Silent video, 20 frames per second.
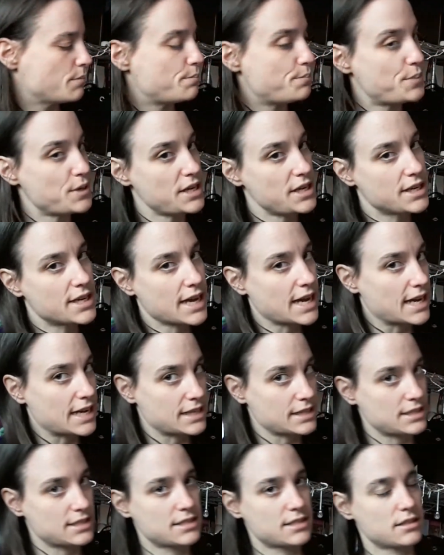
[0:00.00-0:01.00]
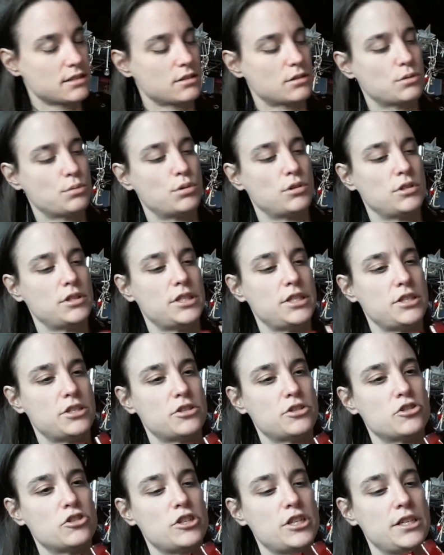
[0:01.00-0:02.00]
big ass Quality
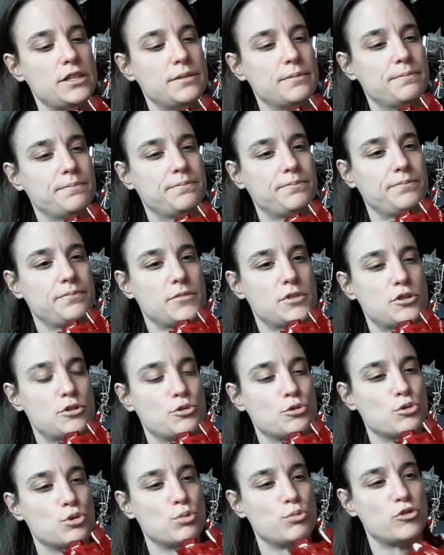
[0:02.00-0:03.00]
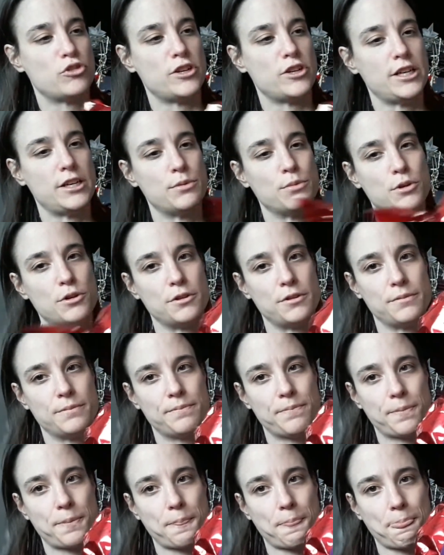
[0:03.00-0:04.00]
Street strawberry one,
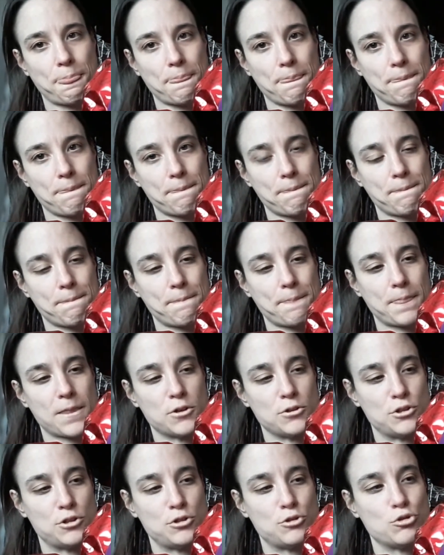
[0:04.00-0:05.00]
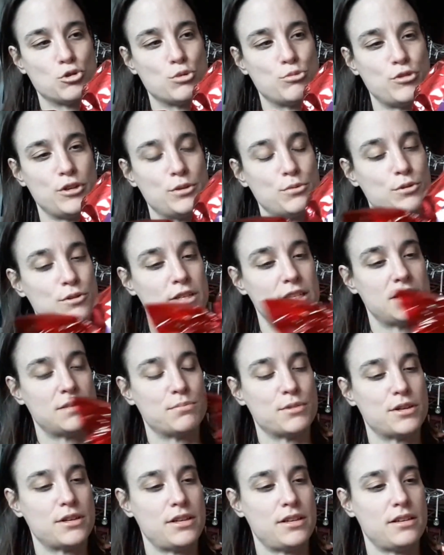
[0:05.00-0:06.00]
because strawberry one is
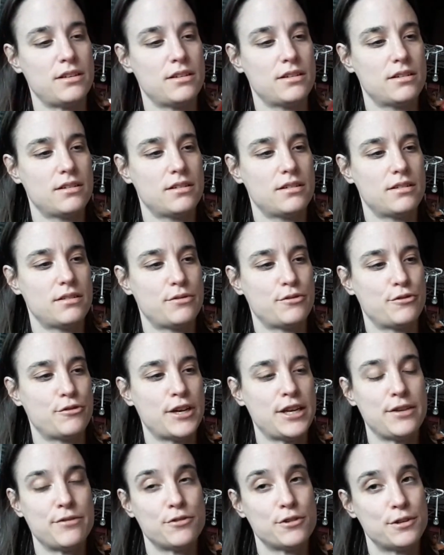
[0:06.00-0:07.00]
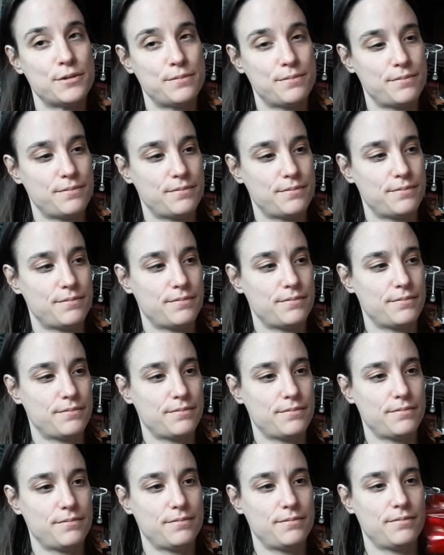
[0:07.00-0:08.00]
my favourite.
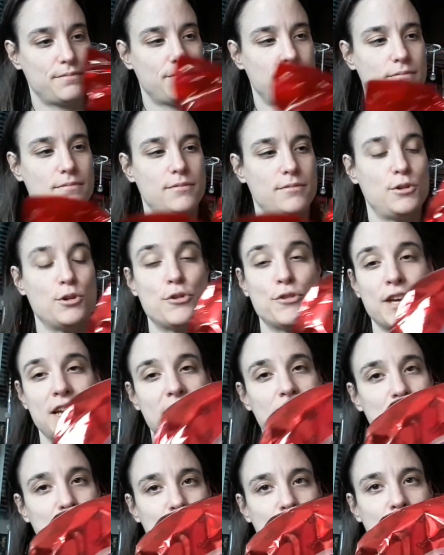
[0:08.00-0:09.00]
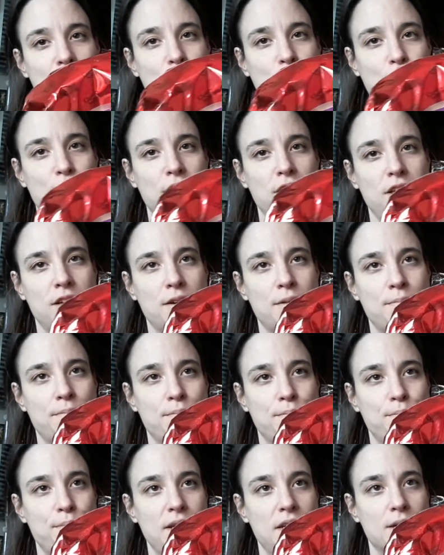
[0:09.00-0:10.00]
Not the hazelnut or the
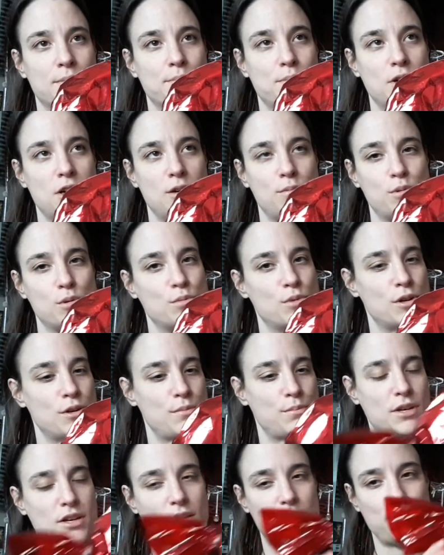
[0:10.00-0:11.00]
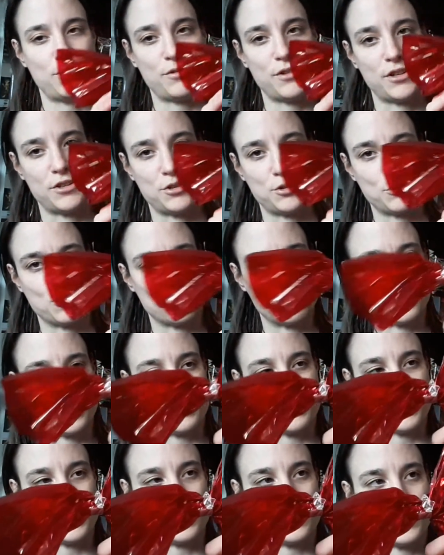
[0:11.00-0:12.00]
big purple one, but I prefer the strawberry
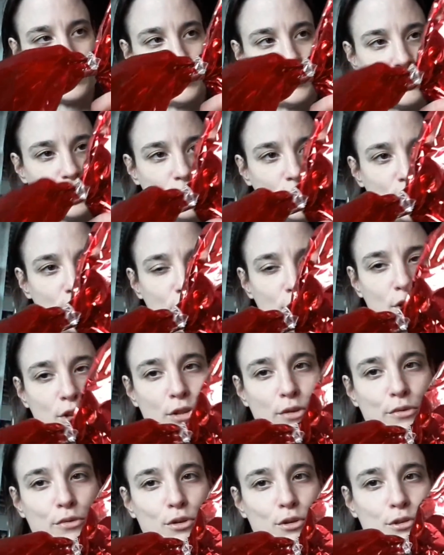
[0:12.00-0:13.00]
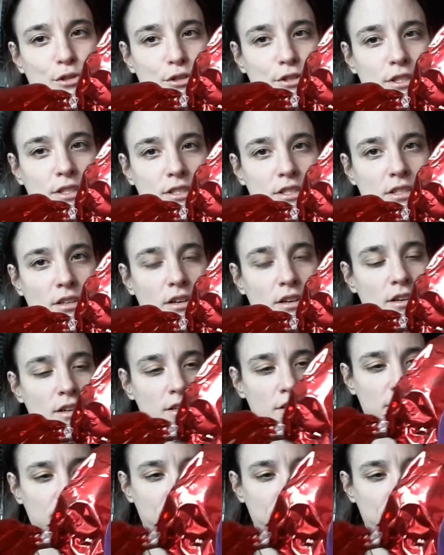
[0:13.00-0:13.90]
one because the fondant inside.